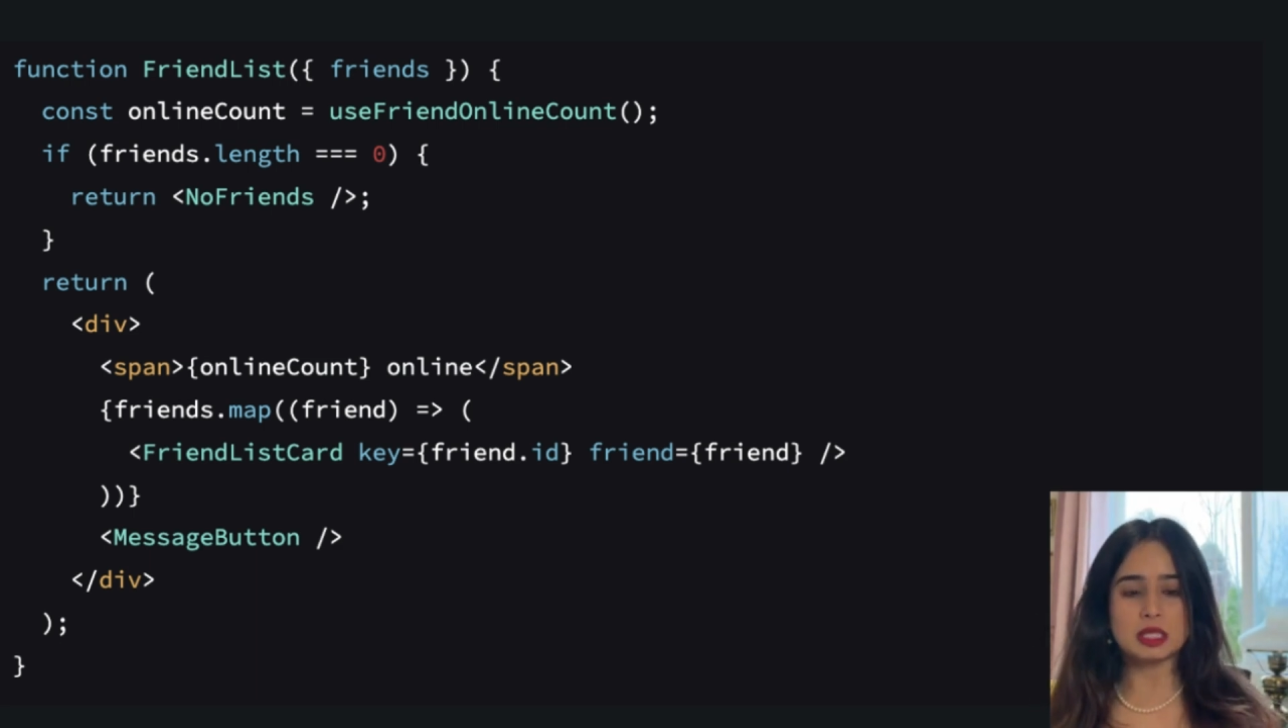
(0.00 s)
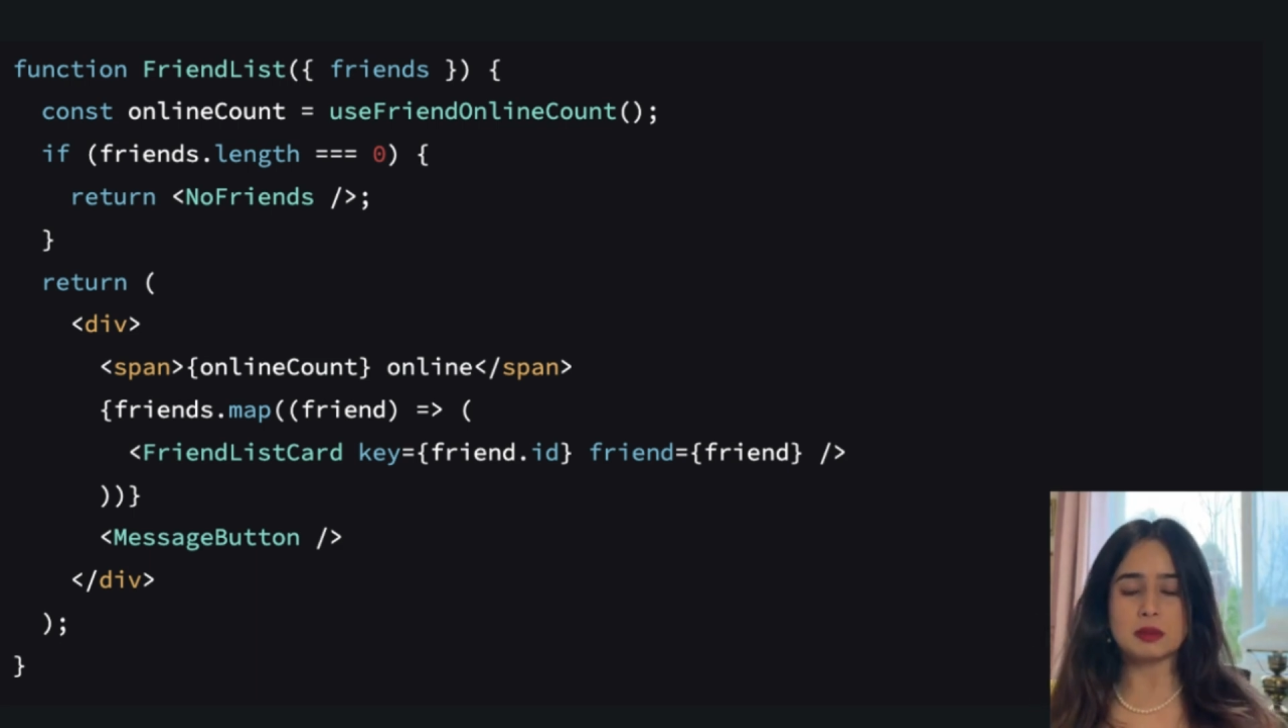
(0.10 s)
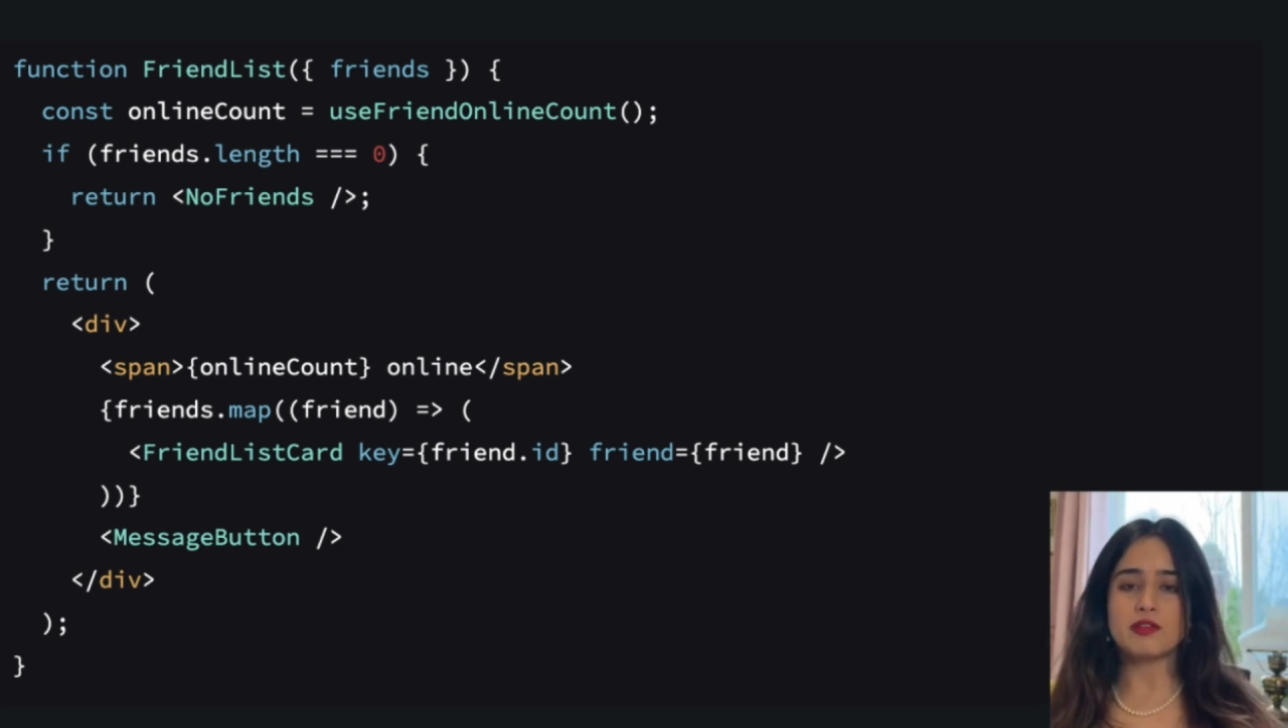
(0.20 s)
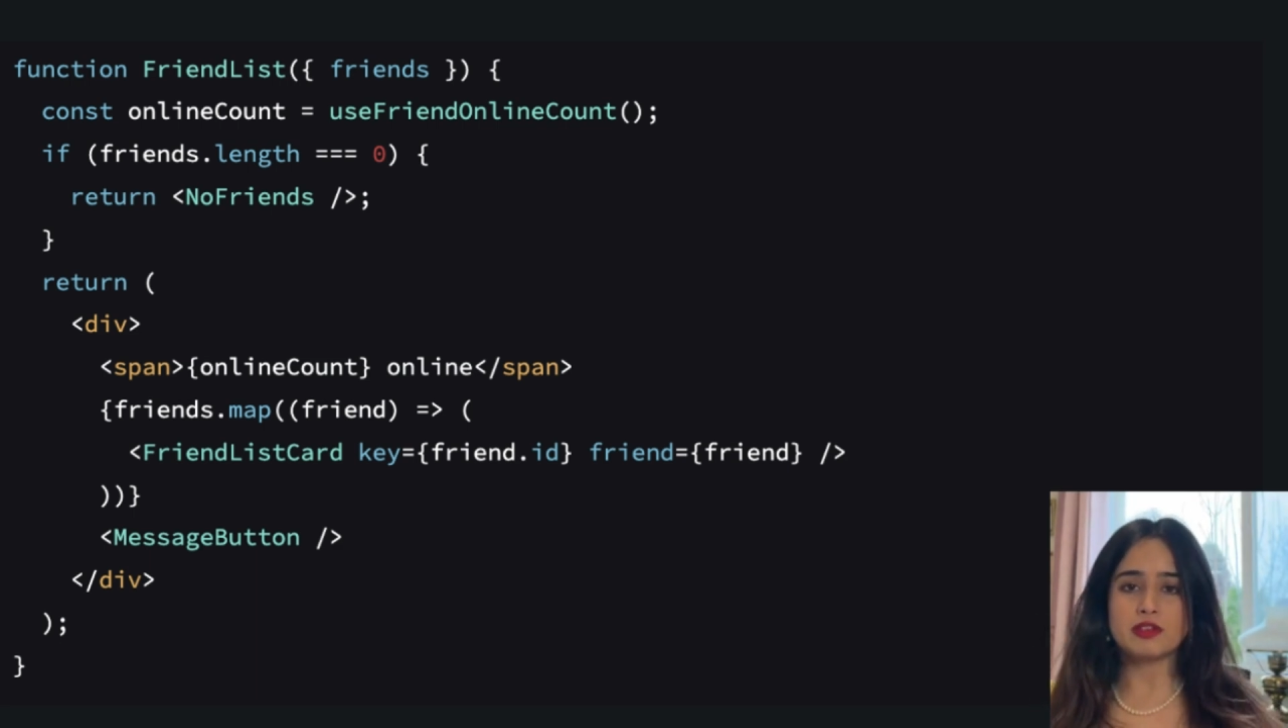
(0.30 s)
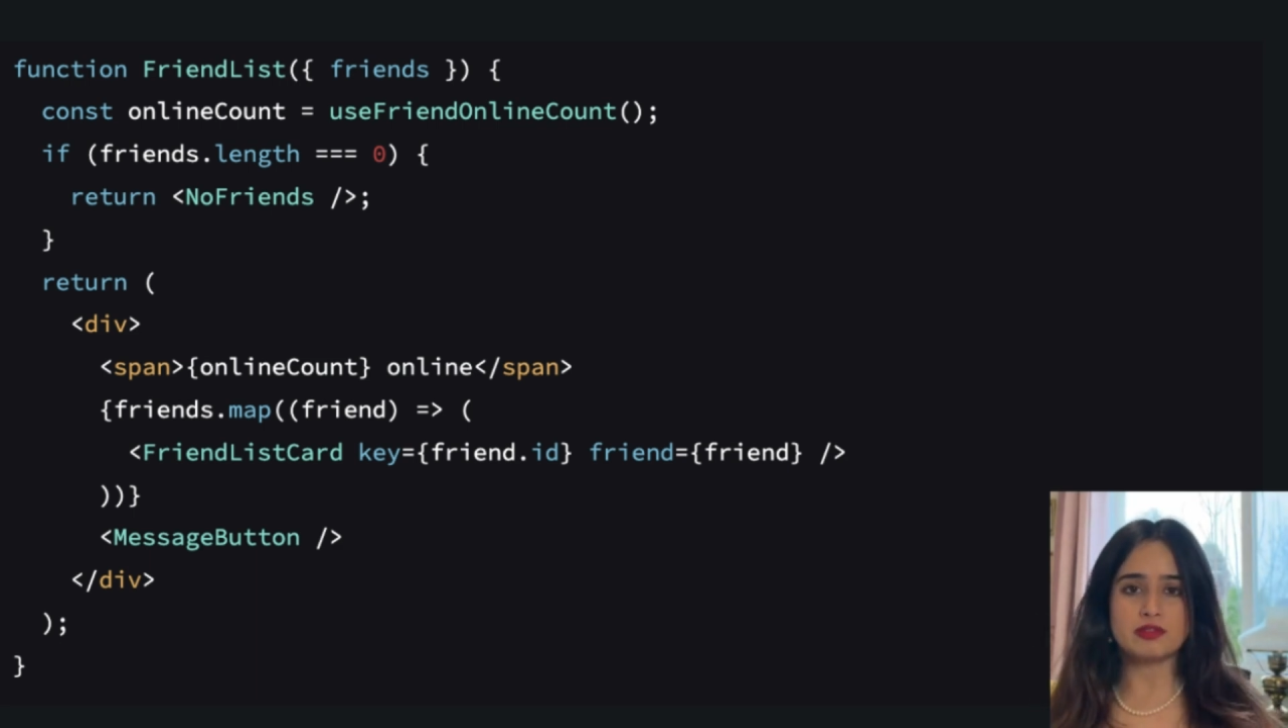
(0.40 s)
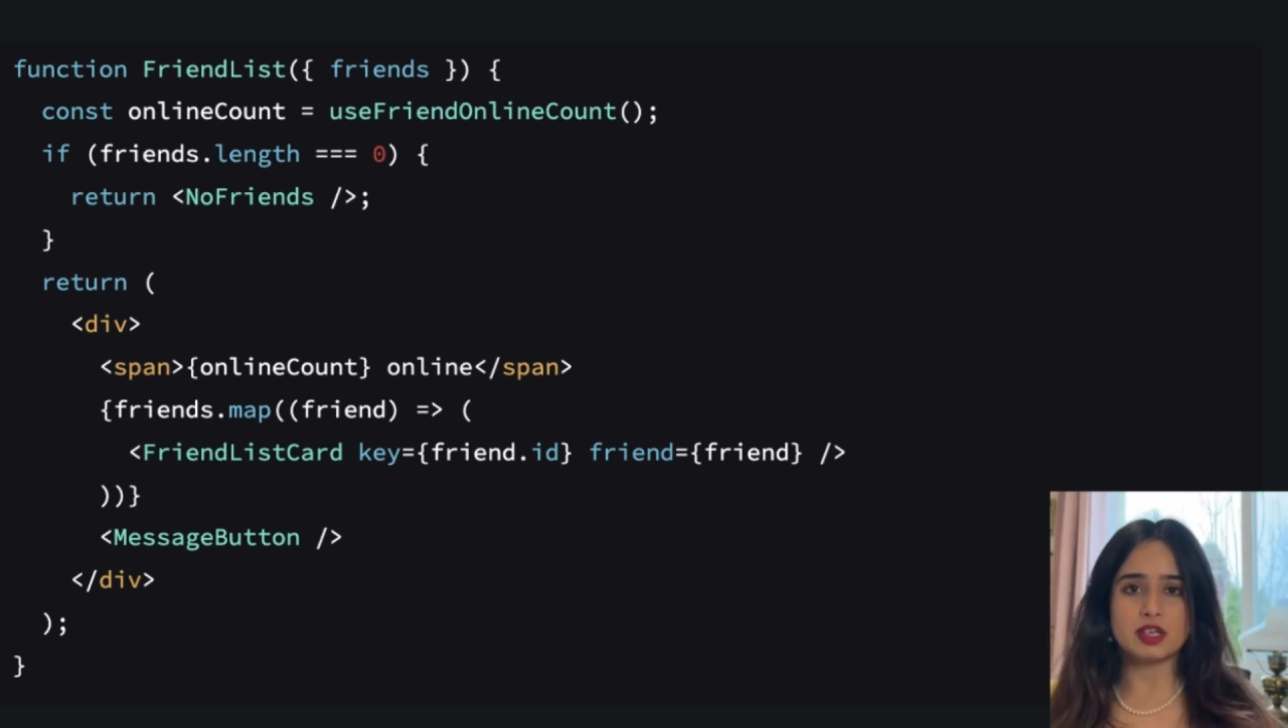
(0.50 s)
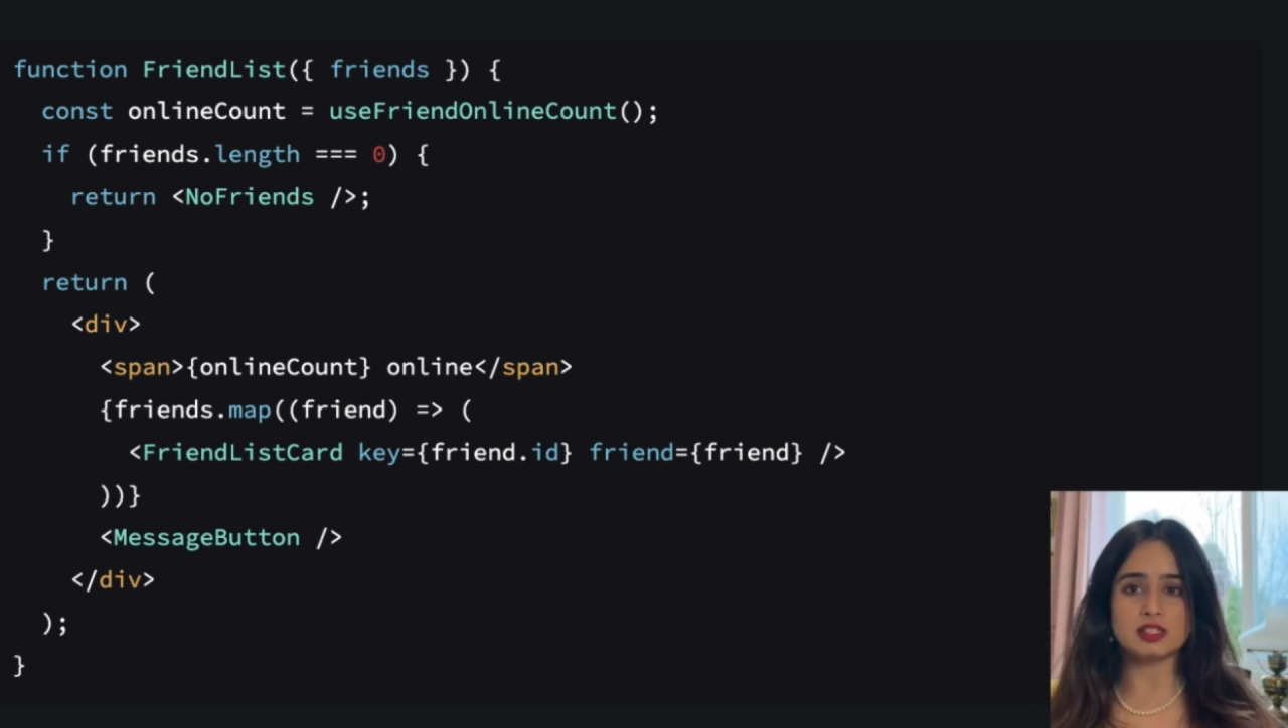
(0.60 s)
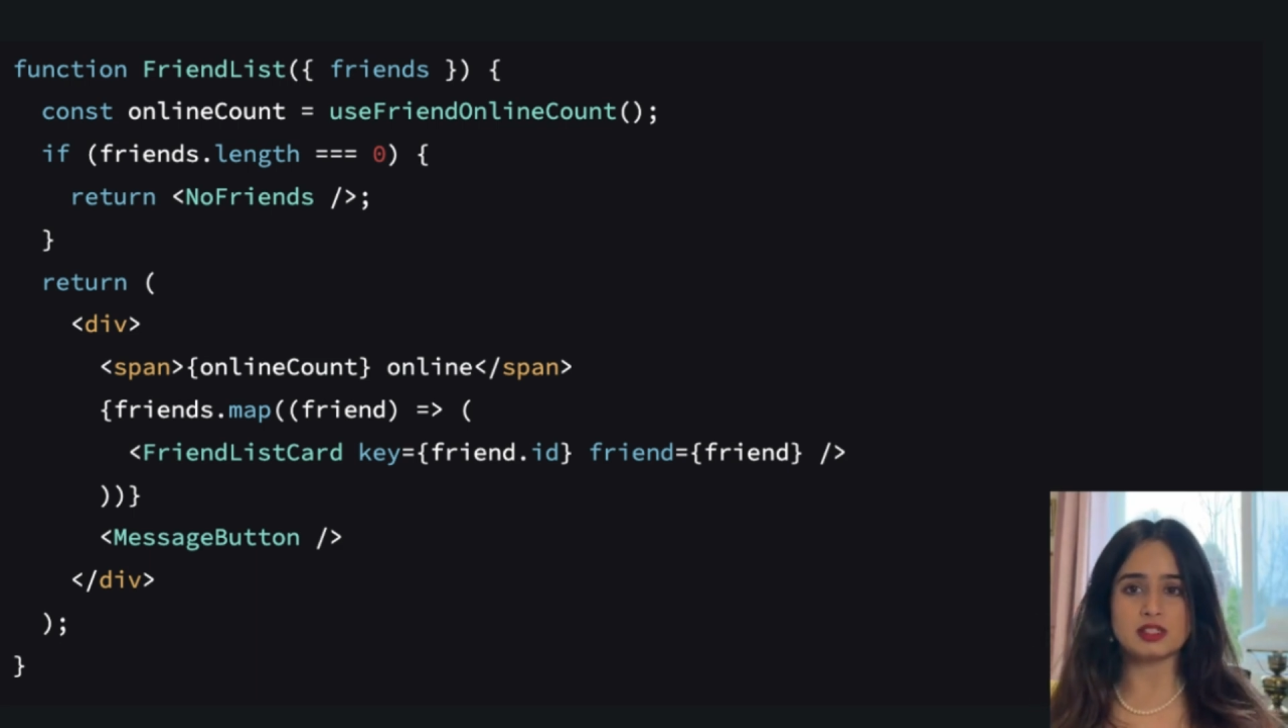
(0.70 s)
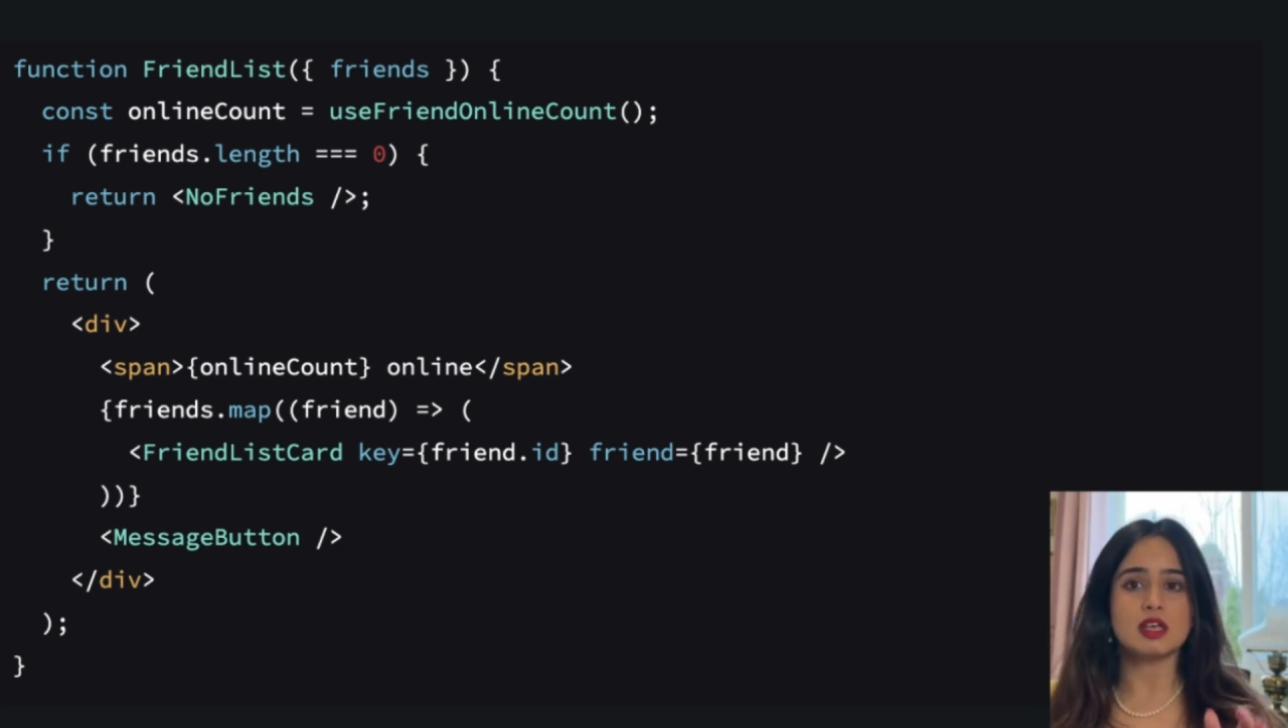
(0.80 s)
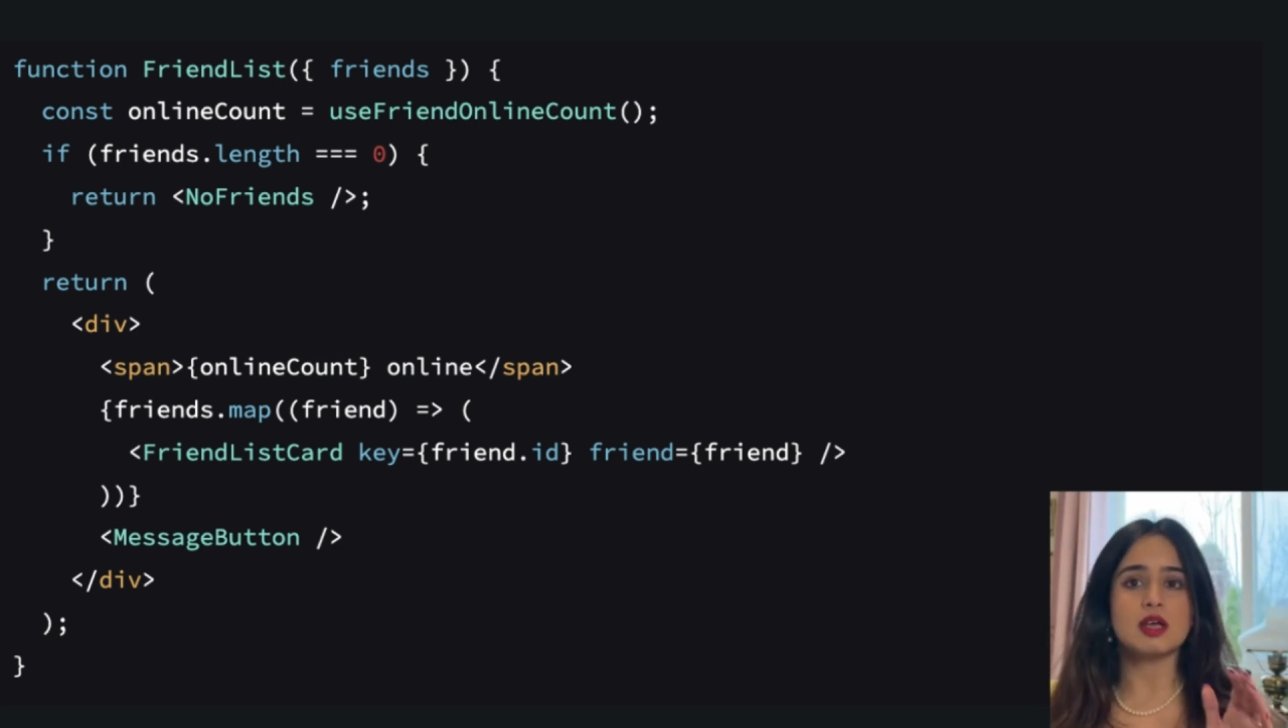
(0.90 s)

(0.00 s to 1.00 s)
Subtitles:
of the friends